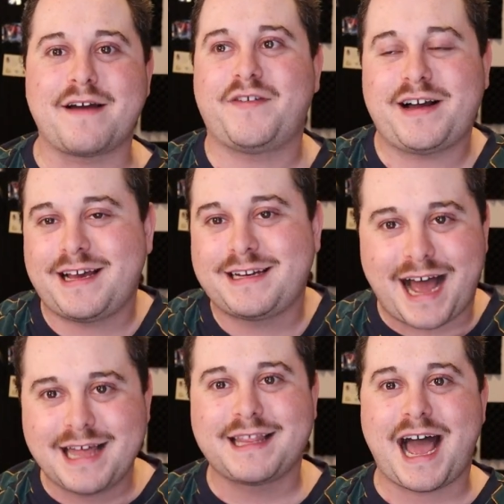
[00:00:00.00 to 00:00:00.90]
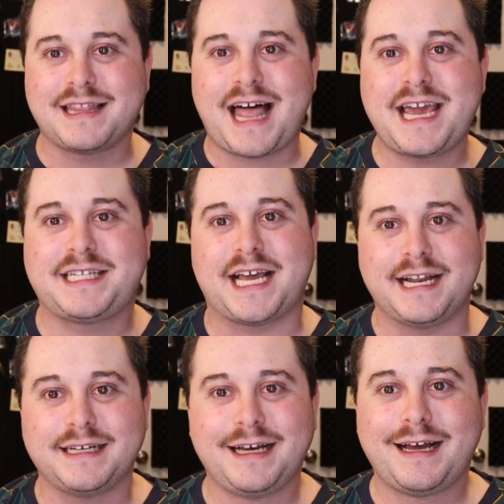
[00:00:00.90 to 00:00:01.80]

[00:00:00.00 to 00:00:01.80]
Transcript: I liked it.